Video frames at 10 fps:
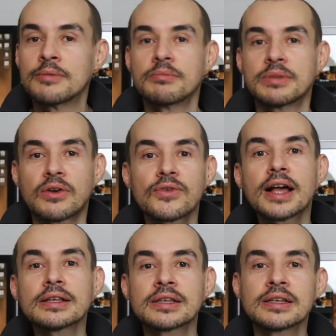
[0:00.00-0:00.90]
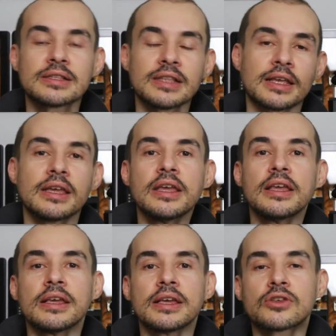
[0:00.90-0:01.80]
but in reality, it's like
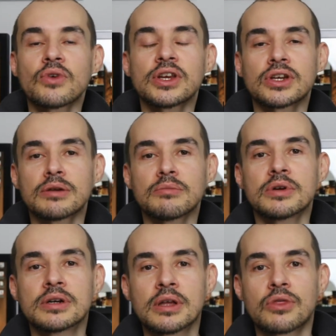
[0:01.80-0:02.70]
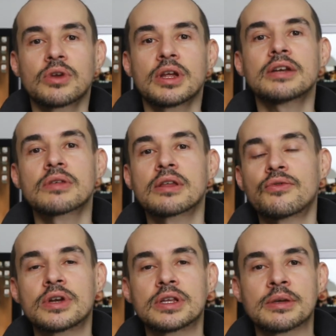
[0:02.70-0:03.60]
iteration number
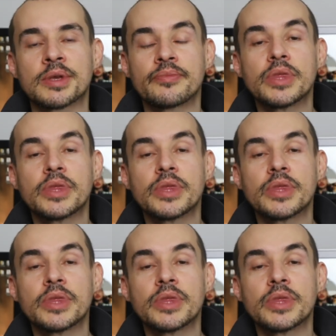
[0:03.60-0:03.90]
340 something.